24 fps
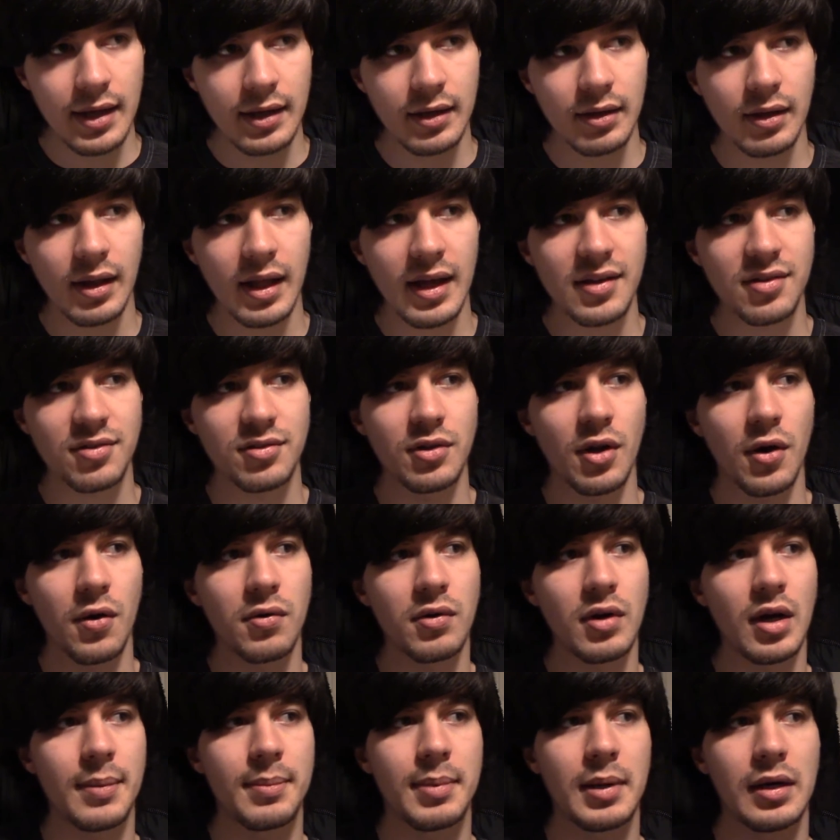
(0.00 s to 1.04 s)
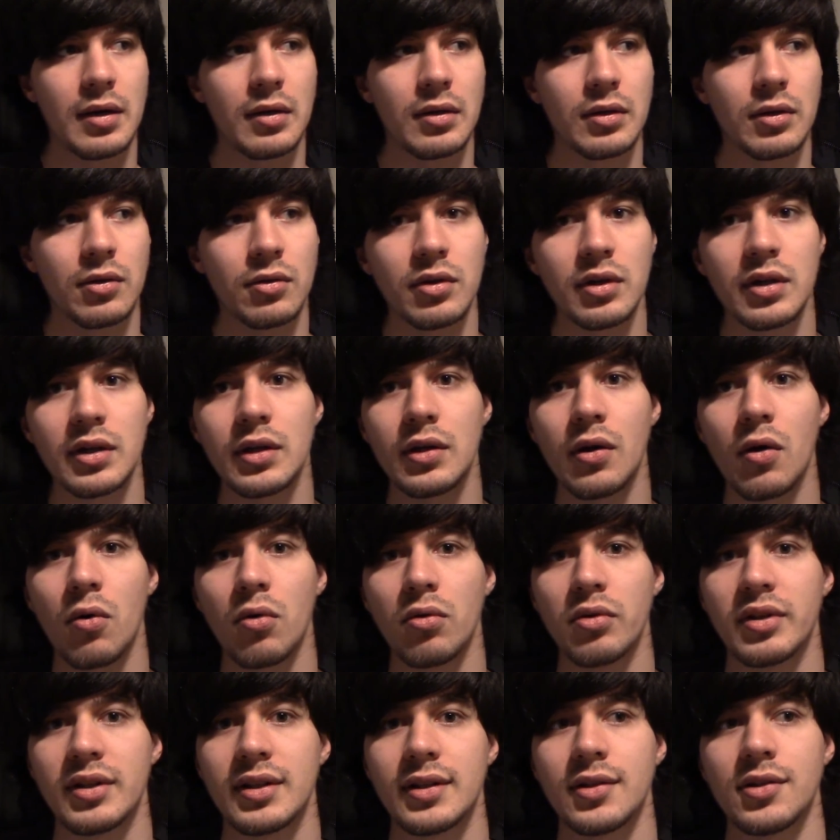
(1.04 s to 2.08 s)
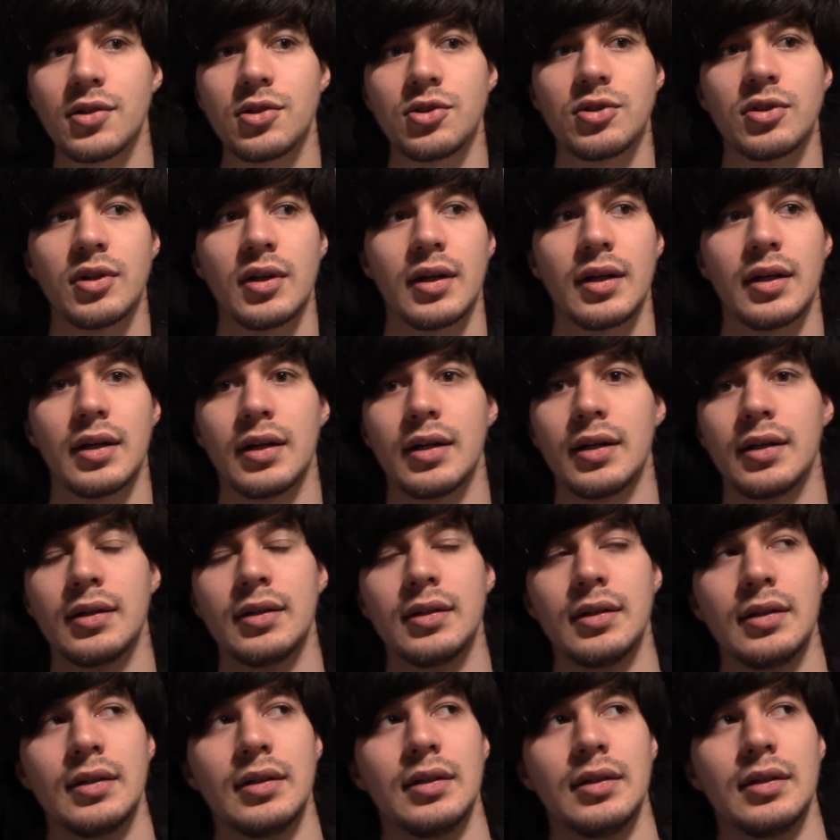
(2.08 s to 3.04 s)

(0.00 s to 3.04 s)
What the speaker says: the last note about learning Old English, the